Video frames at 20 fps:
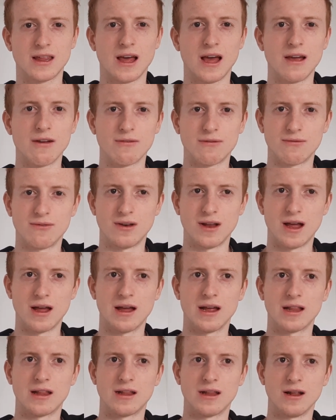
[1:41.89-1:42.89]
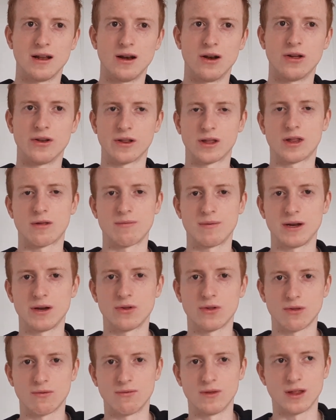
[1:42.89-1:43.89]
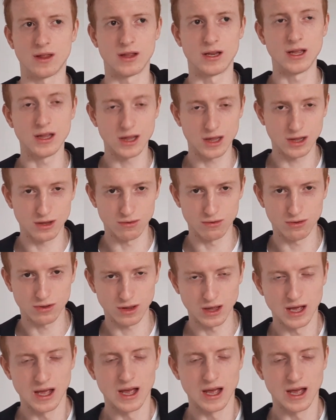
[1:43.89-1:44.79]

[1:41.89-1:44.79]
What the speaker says: I've had a lot of experience with these shoes,